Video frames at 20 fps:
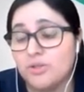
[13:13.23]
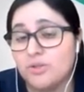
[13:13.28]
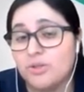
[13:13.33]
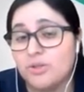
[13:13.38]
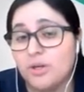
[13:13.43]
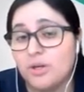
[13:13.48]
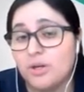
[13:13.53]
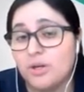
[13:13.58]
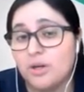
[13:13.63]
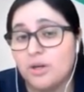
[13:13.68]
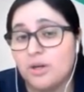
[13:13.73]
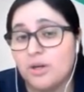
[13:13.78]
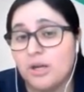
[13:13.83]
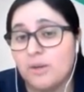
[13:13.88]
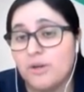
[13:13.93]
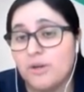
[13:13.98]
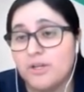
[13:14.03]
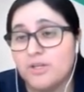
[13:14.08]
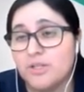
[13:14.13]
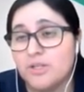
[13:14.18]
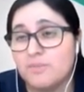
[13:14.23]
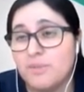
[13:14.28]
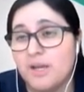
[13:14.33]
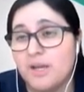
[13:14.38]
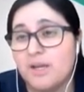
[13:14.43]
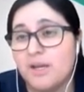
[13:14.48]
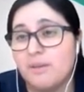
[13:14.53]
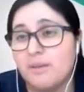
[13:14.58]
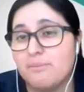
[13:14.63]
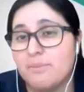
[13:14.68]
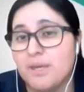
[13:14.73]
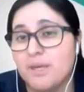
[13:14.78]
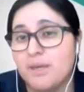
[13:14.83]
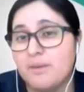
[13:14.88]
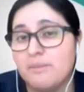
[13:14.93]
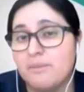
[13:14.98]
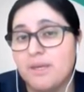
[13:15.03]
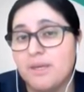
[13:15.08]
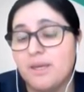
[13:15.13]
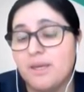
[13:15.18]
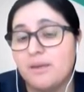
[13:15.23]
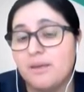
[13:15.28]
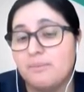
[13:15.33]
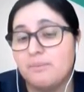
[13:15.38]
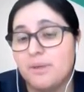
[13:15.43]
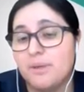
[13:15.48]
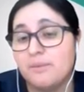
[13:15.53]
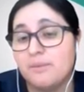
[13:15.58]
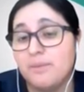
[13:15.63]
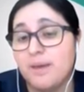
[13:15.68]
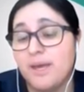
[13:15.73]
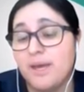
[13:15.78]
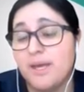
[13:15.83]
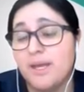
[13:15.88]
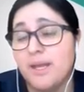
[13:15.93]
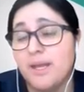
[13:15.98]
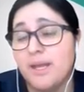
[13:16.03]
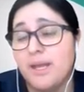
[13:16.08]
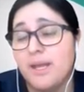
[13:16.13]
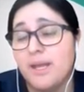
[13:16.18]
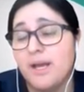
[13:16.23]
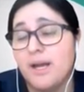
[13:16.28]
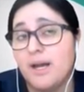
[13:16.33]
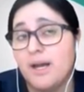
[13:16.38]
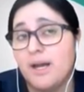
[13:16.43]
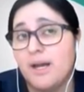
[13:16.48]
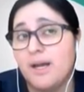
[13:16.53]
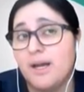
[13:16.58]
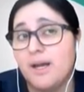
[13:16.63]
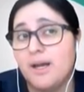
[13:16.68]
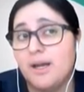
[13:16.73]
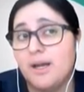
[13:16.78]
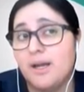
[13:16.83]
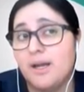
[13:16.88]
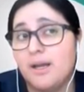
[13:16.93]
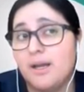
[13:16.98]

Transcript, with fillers: their accommodations might not be meet be met uh,